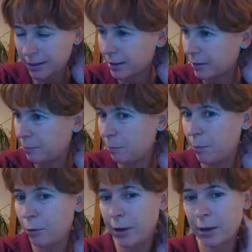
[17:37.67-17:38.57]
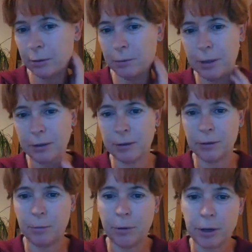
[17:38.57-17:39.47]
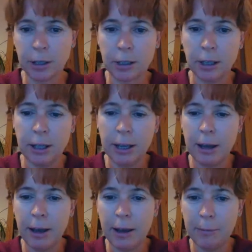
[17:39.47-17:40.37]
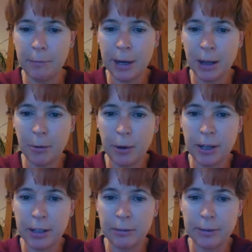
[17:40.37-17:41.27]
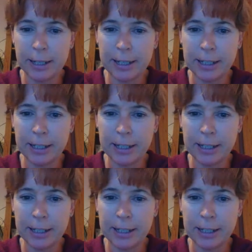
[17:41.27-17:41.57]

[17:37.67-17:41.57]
It's a boring old Microsoft product, a bit like Word, really.